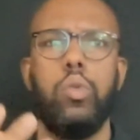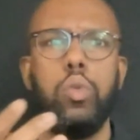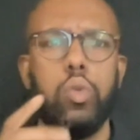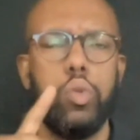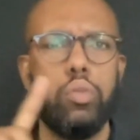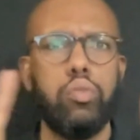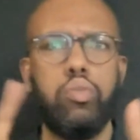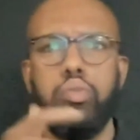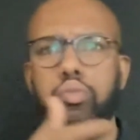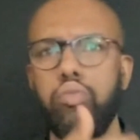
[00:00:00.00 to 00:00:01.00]
Well,
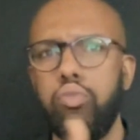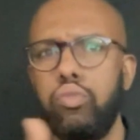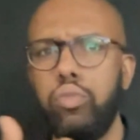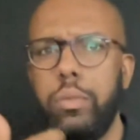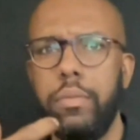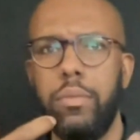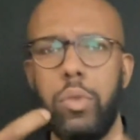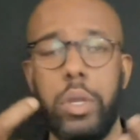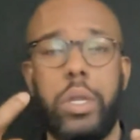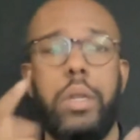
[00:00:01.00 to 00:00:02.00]
actually,
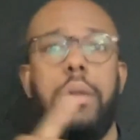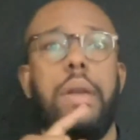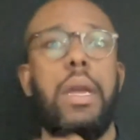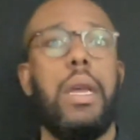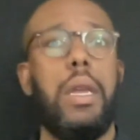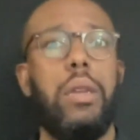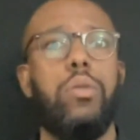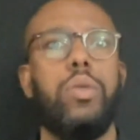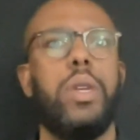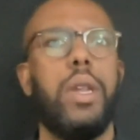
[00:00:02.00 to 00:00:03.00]
it's a public thank
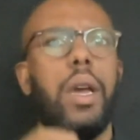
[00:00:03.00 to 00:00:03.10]
you